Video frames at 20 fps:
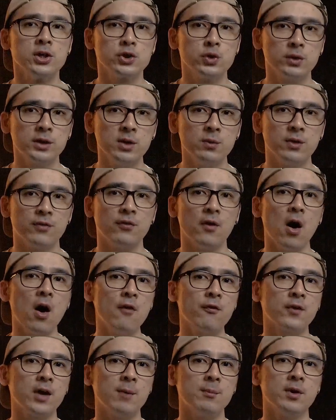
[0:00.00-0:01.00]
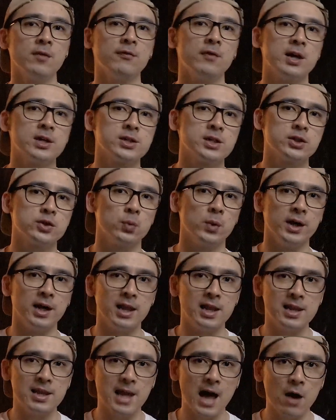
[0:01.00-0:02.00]
shooting with off-camera flashes will
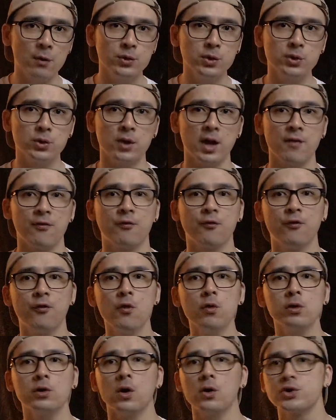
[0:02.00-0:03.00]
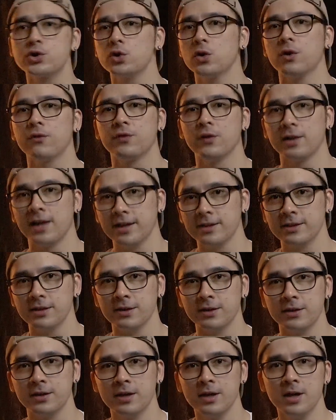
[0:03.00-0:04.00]
allow you to have full control of your lighting,